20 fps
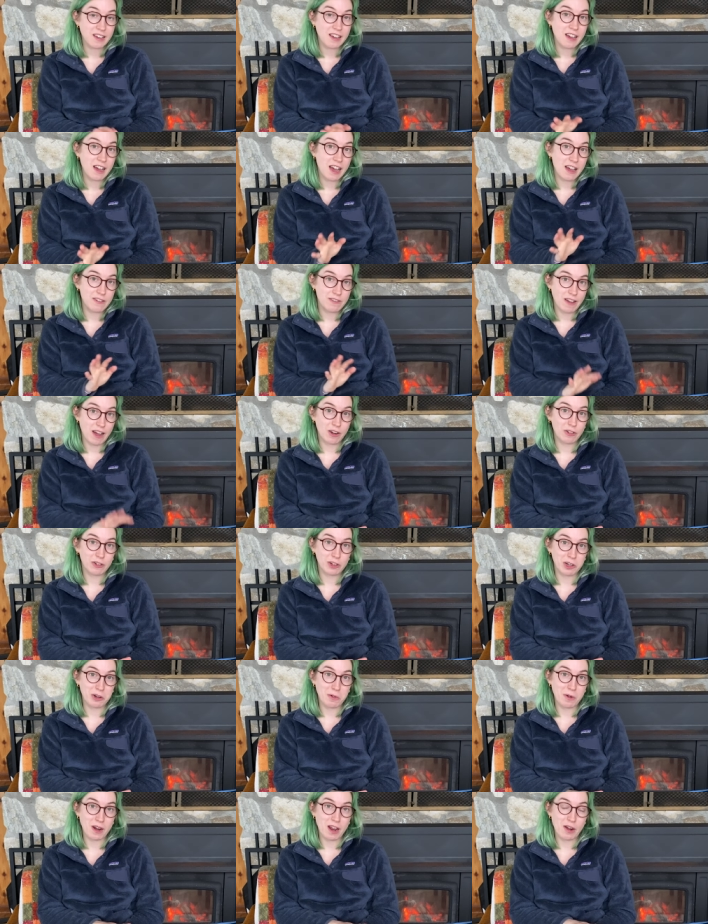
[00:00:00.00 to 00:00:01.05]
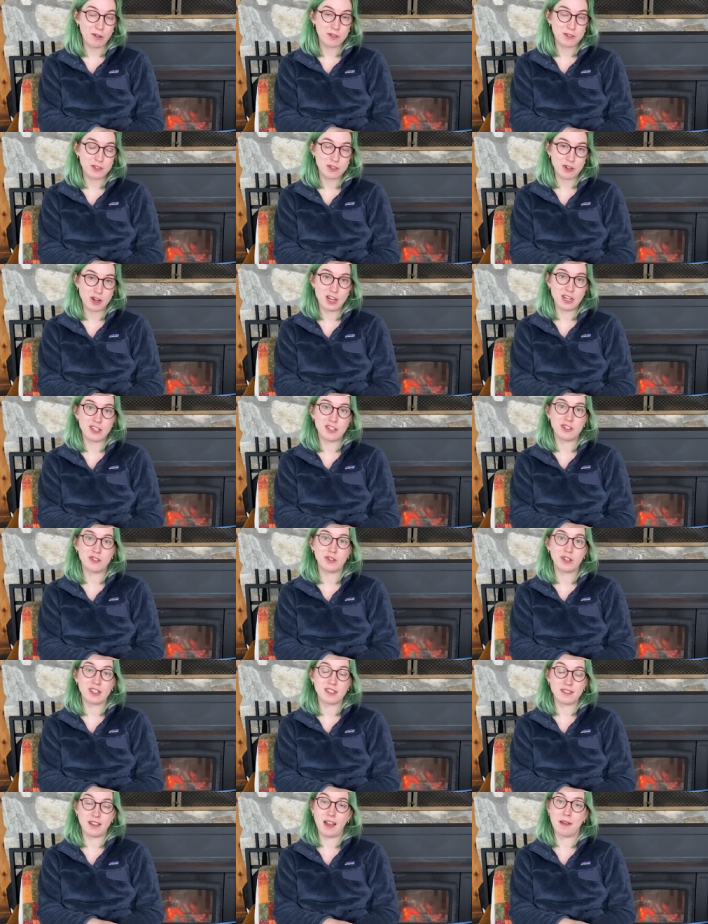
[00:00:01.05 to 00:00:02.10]
I found her when I was trying to do an
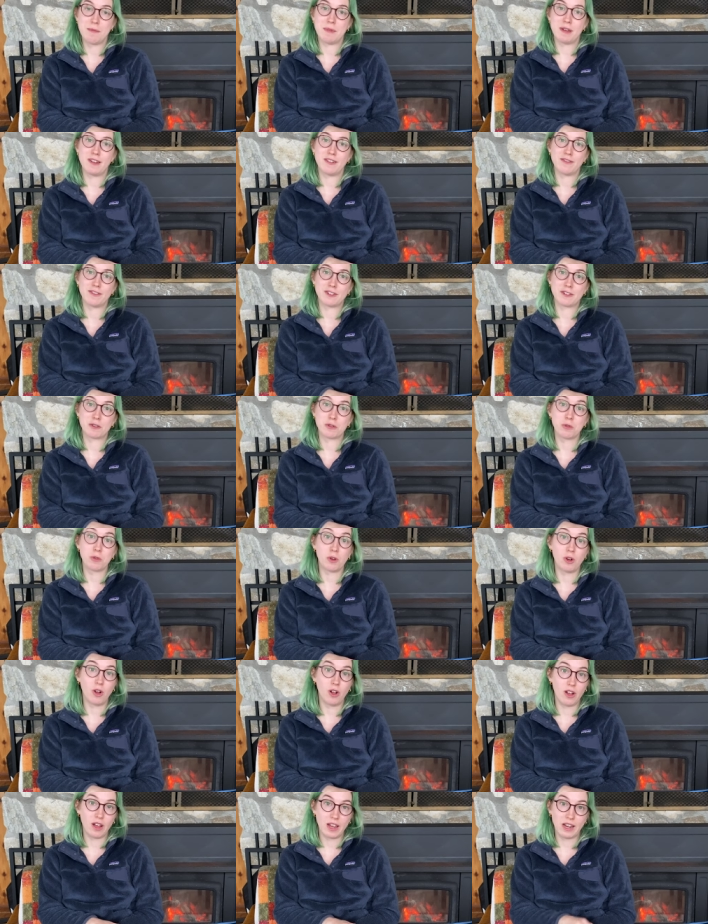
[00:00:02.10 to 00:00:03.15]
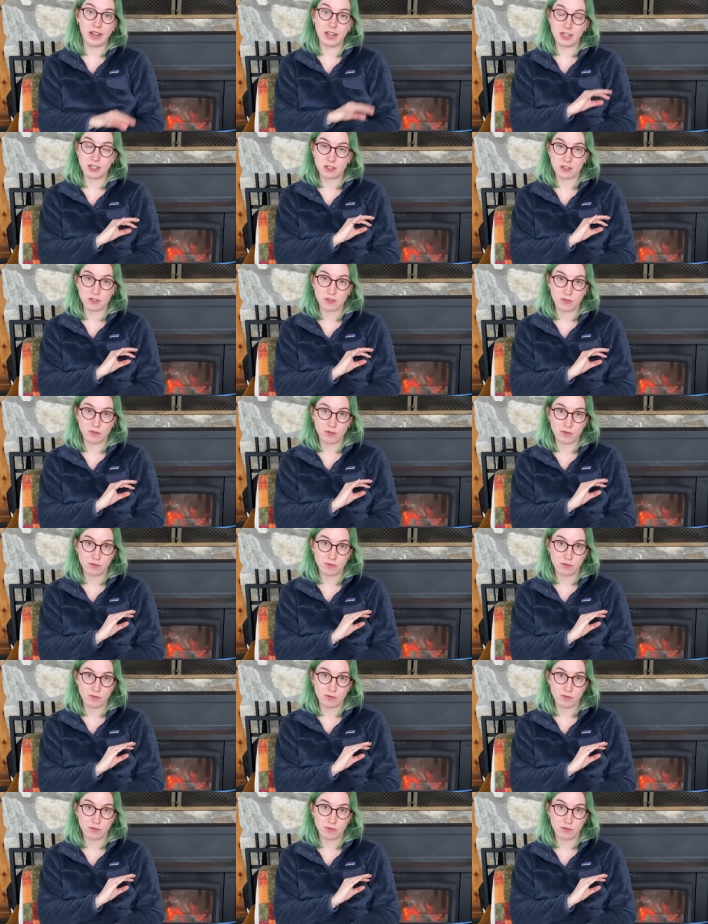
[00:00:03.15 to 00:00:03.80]
assignment for school and I just